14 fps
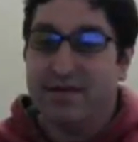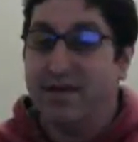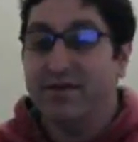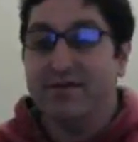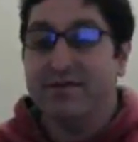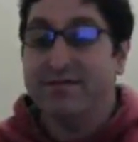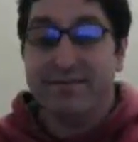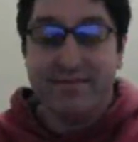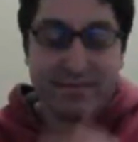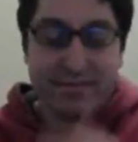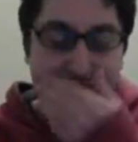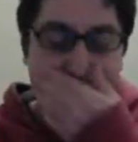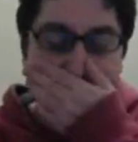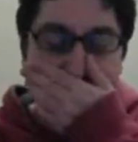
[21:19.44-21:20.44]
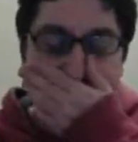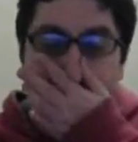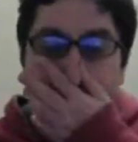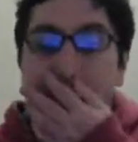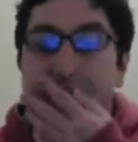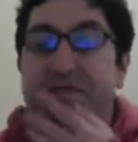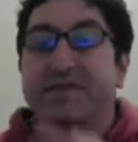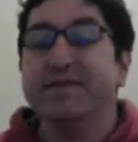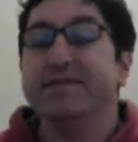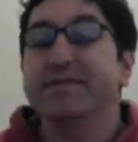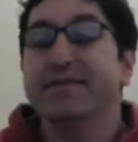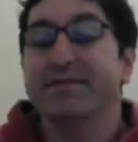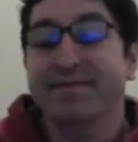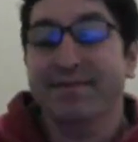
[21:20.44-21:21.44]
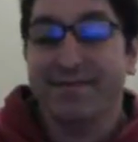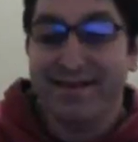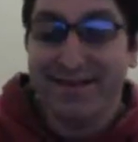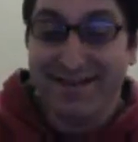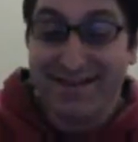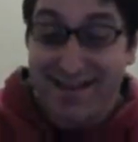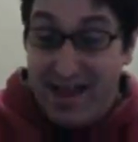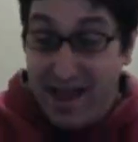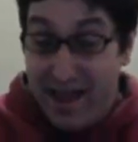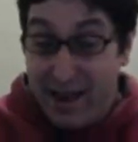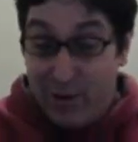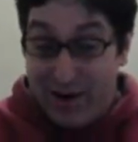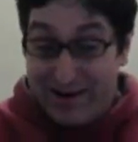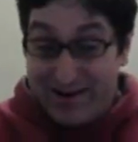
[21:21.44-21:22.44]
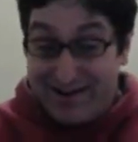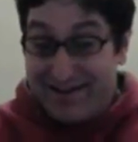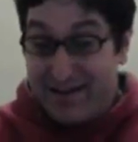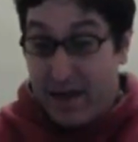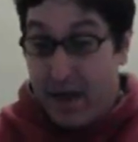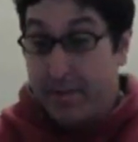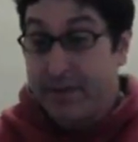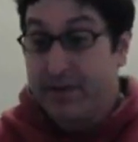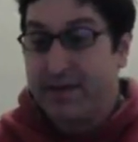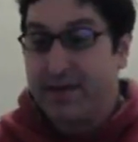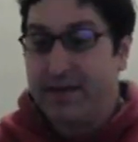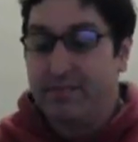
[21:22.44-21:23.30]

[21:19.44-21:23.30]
no, it's useless. Anyway, I'm going to